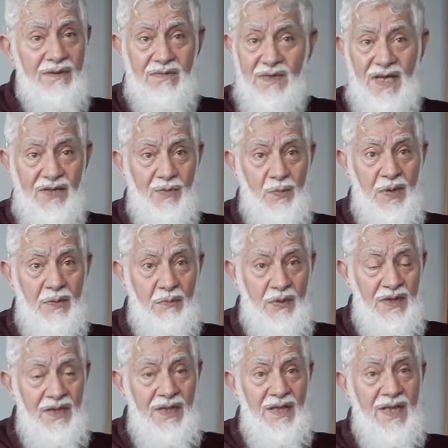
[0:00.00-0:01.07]
that may be
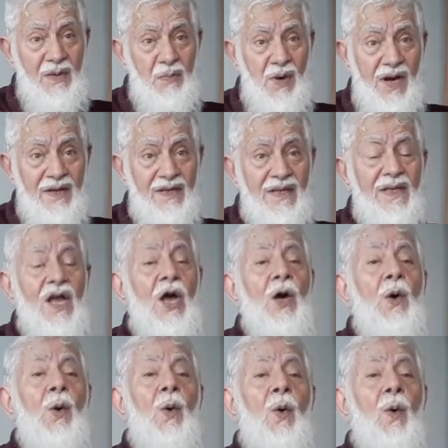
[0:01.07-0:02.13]
in the market.
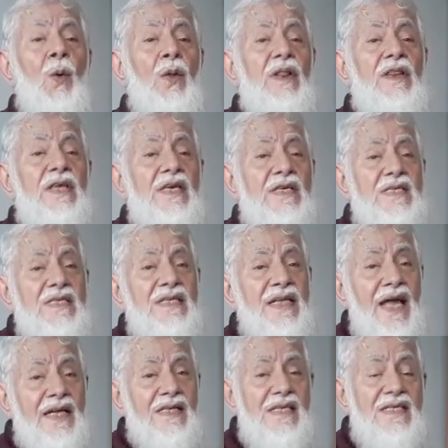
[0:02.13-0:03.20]
All these
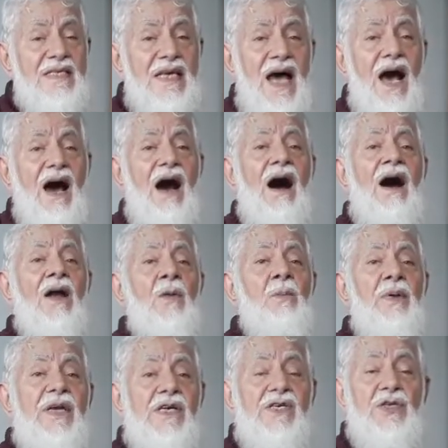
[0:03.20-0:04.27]
debts are
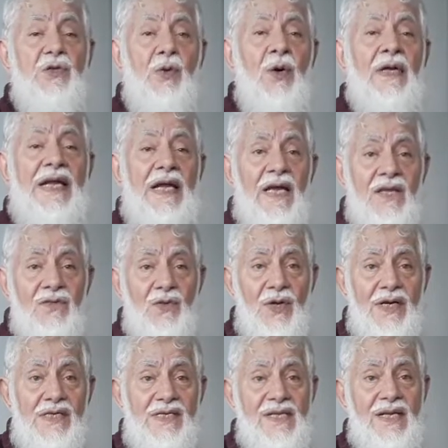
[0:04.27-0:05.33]
based on
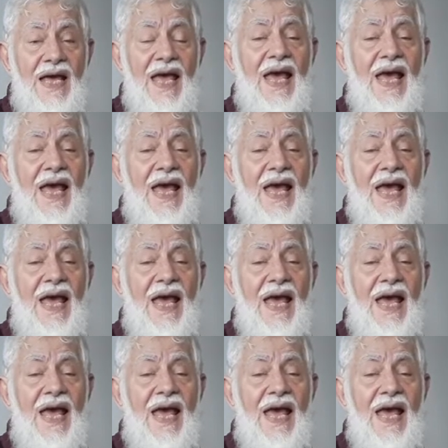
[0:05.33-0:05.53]
interest,